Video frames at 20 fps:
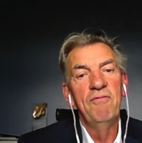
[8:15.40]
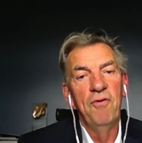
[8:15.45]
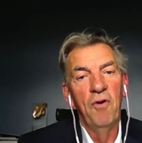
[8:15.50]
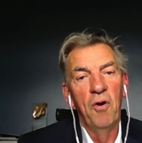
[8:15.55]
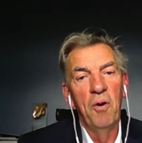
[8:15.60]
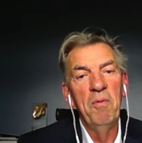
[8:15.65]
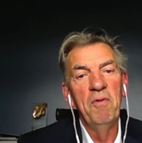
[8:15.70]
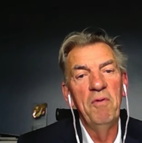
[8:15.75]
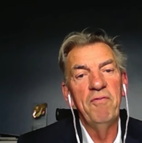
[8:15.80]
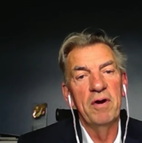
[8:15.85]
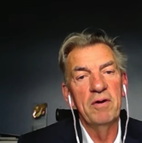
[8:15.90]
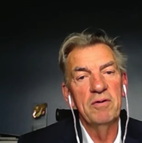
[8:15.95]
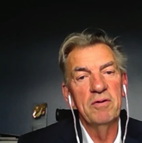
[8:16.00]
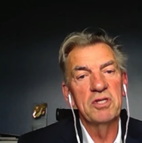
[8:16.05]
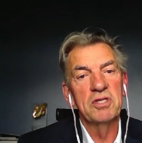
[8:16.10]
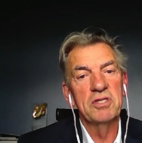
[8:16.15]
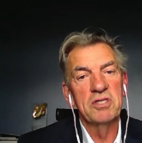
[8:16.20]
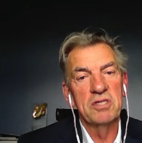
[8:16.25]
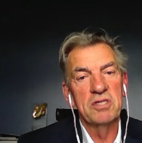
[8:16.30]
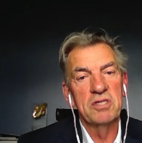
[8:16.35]
former
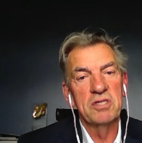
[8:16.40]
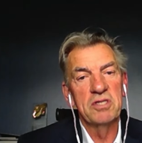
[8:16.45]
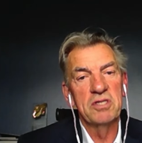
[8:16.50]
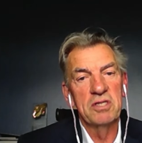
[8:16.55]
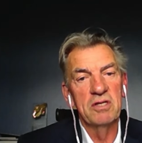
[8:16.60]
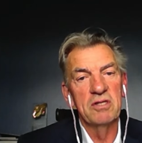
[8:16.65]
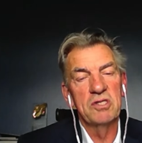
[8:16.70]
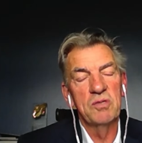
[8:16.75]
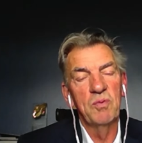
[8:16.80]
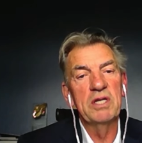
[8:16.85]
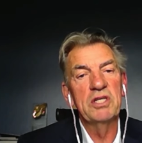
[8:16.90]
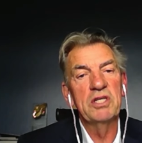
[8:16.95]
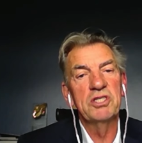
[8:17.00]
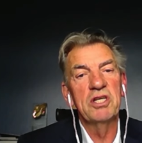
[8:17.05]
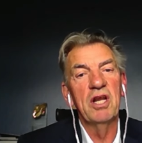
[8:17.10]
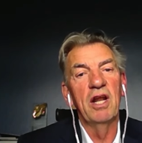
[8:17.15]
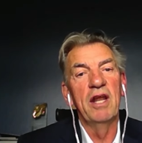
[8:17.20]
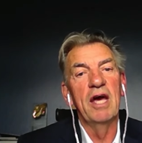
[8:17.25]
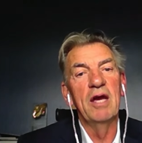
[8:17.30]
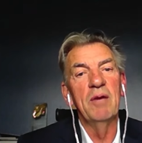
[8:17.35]
voters that
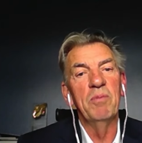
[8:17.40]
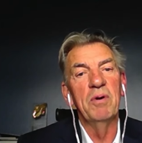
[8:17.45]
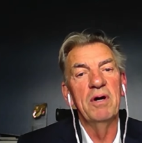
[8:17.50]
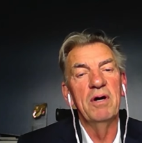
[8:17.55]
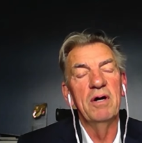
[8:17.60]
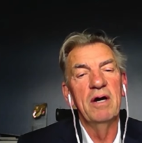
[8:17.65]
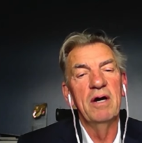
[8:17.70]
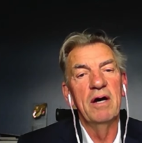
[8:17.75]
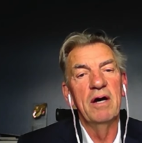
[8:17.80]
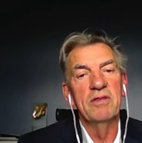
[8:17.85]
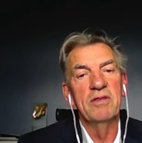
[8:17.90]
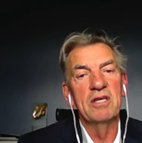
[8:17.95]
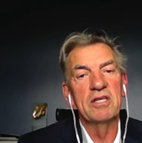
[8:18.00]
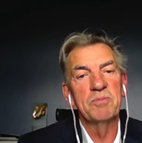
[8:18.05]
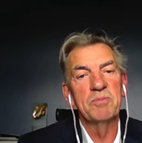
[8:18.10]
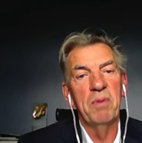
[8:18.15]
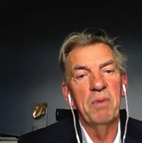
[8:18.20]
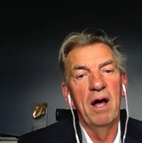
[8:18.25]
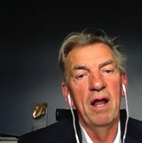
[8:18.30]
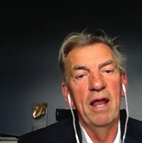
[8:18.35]
switched to Labour at
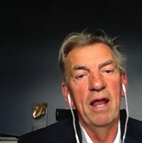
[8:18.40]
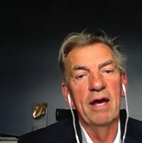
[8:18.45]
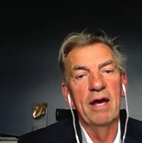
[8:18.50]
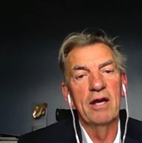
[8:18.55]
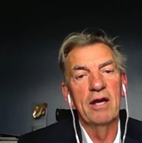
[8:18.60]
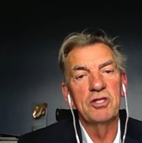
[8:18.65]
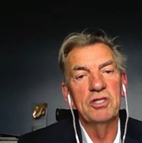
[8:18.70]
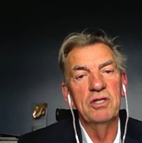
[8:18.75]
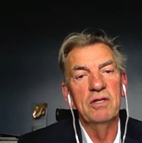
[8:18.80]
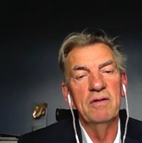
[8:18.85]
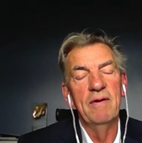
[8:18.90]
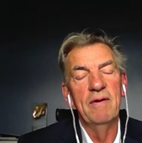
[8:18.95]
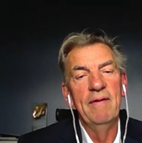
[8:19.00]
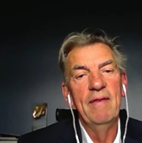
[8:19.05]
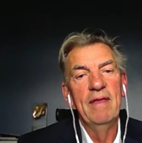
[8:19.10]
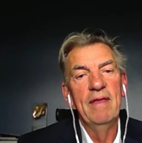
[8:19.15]
this by-election,